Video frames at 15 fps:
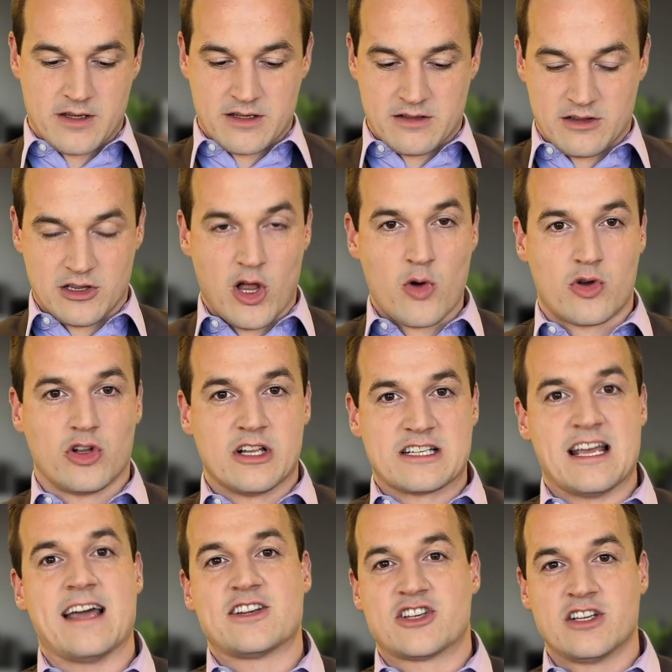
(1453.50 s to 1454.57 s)
local
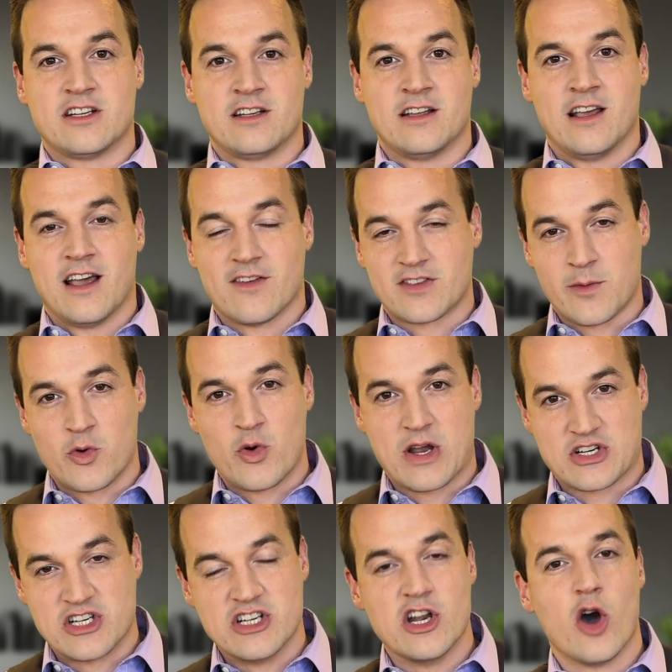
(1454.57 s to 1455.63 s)
attention of someone who
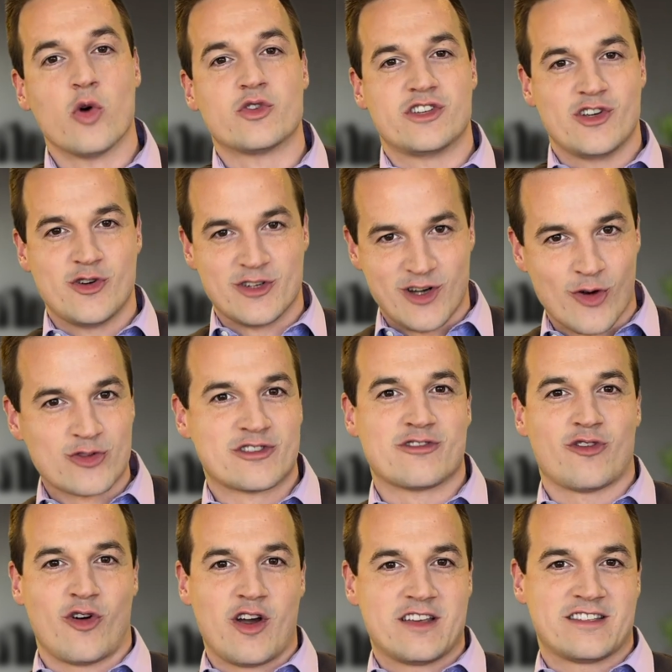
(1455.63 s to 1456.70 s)
actually knows you and knows your
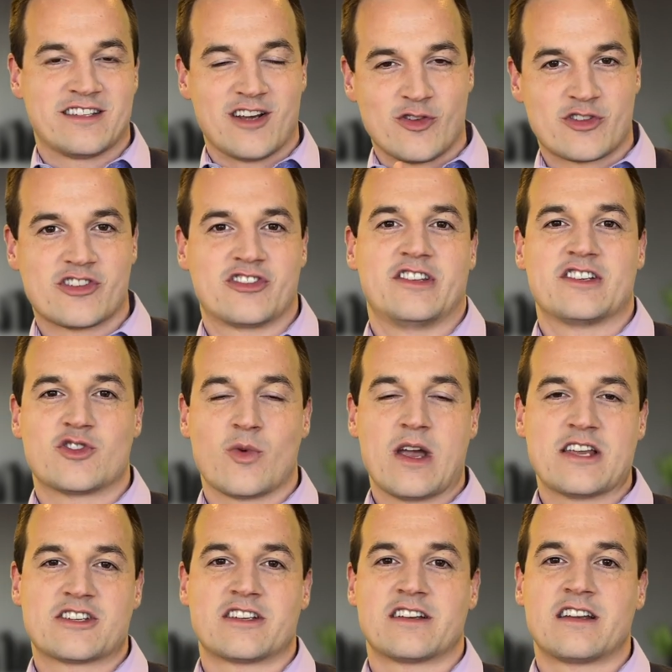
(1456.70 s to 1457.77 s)
voice and knows your
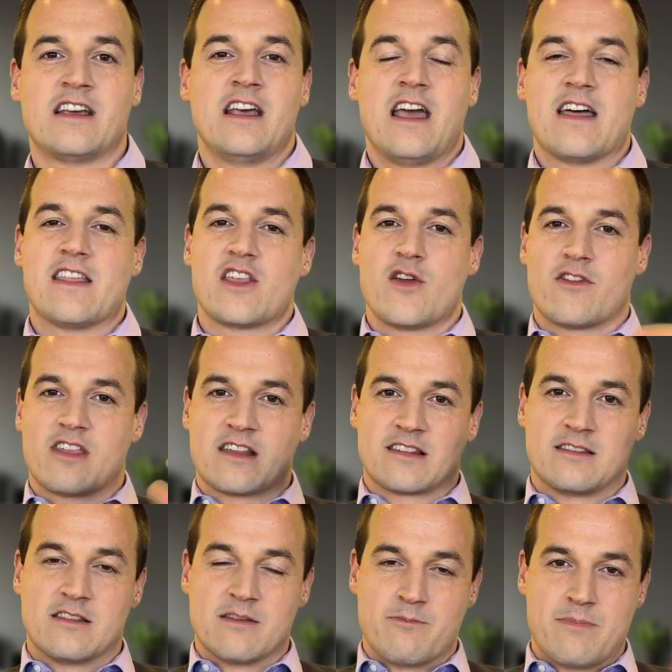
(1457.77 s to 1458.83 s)
situation. And then you have
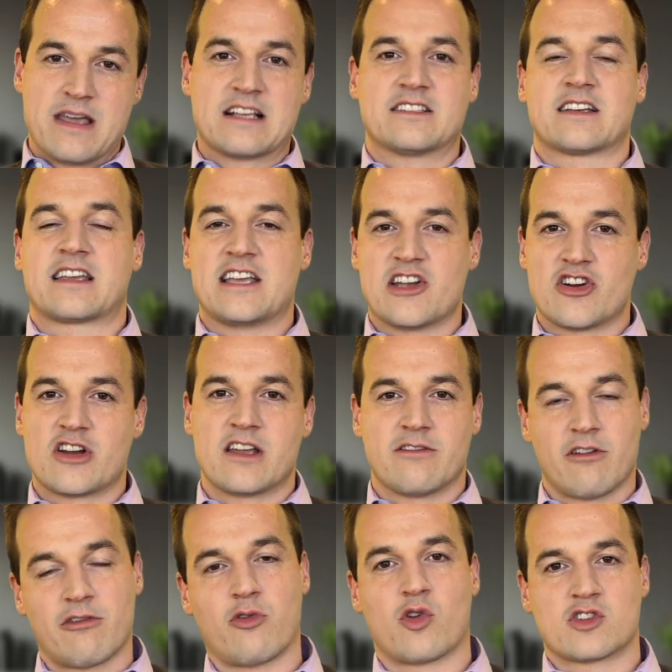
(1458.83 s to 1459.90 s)
the big security of
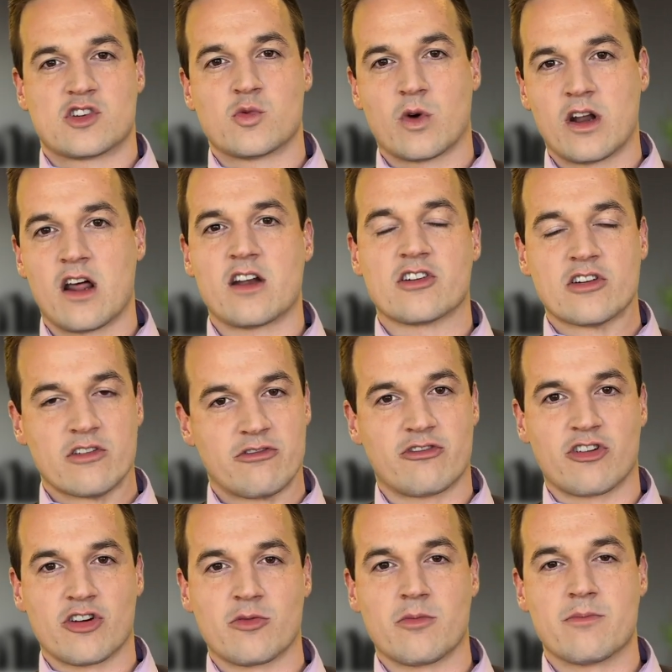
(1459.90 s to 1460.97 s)
a Fortune 100
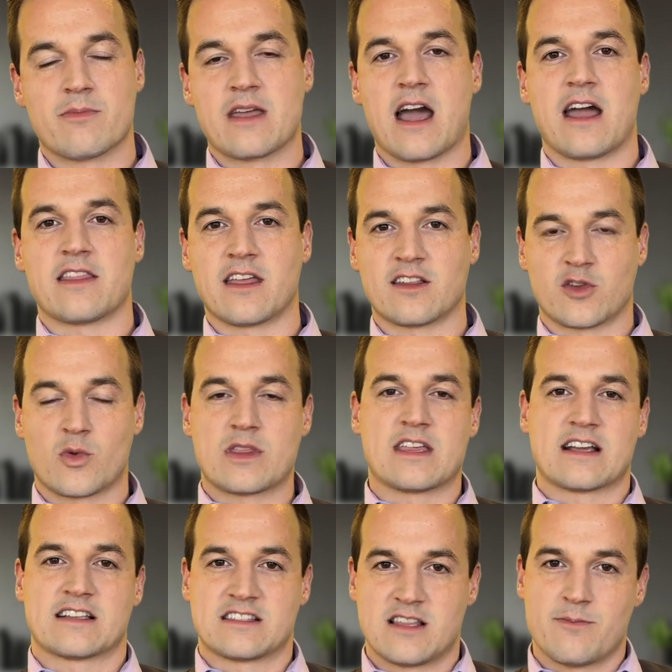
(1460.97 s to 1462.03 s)
firm behind that. So we
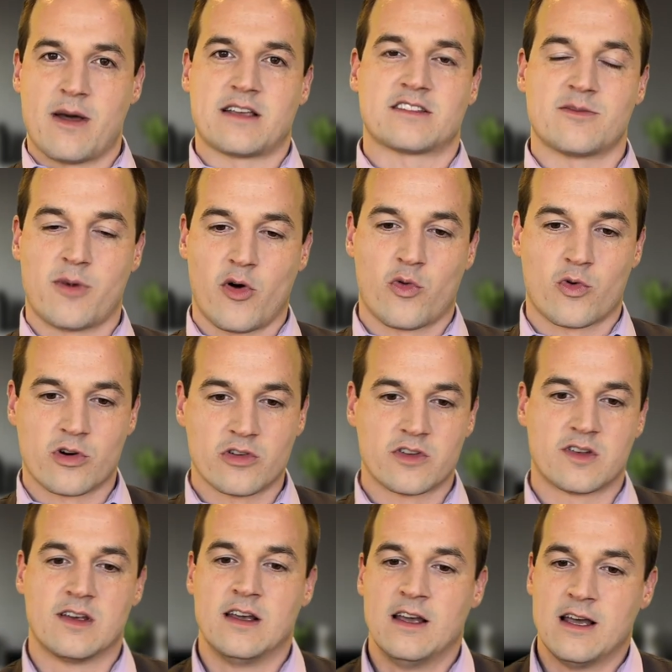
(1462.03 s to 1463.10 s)
think it's the best of both
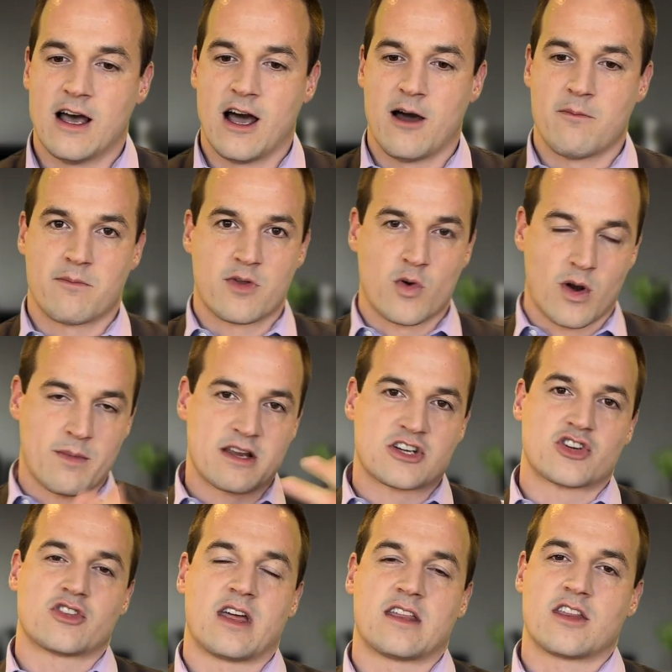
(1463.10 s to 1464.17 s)
worlds. But you want to make
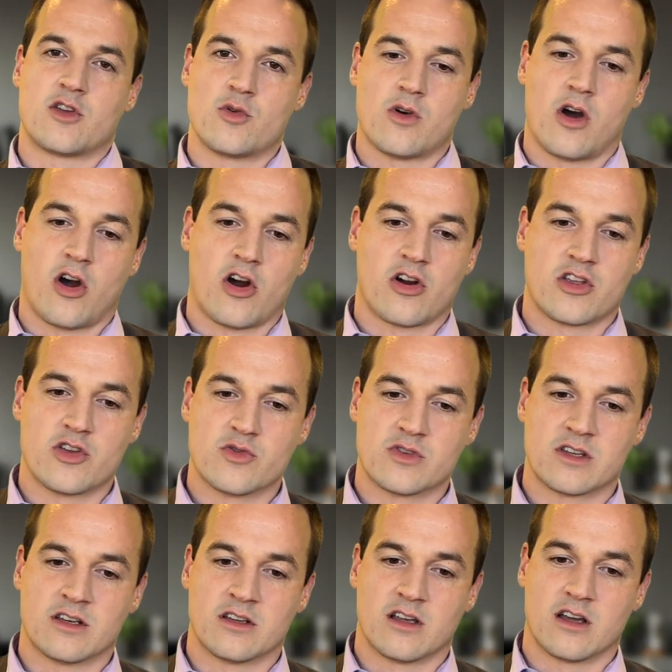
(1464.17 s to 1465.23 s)
sure that you are
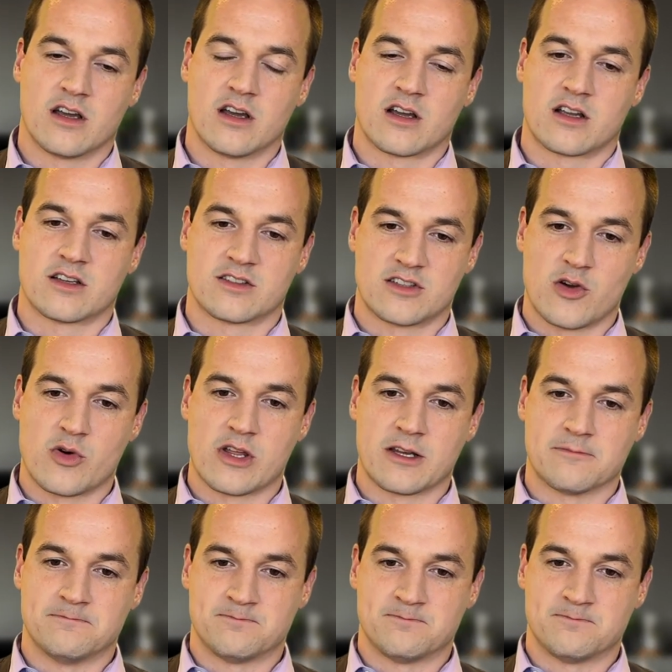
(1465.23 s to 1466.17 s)
using a custodian.